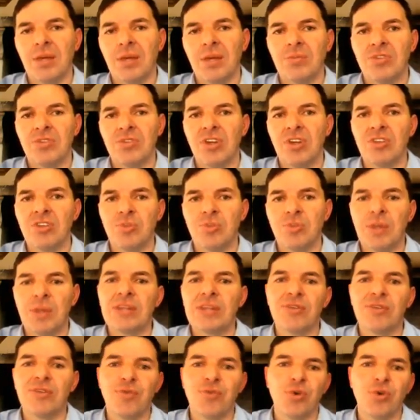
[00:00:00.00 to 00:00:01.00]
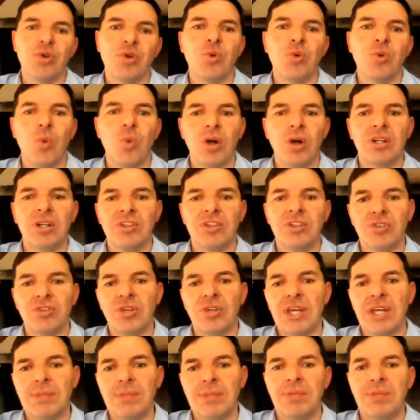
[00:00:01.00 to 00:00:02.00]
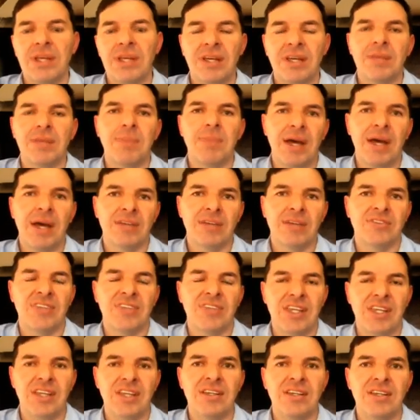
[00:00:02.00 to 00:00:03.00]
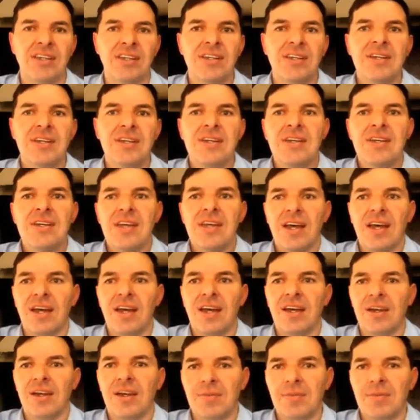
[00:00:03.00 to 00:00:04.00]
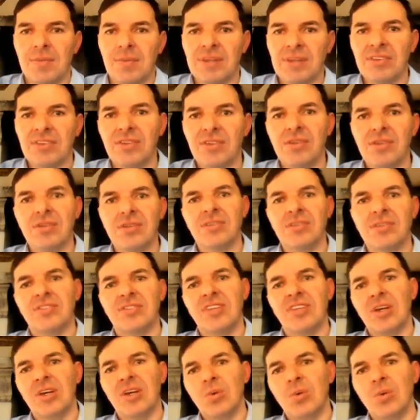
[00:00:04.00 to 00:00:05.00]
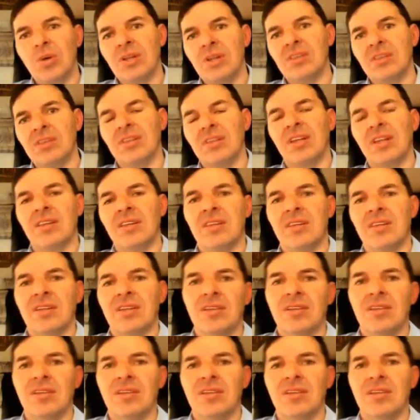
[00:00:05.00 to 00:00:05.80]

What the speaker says: So it's better for your wallet to get bigger amounts in. Until SegWit and the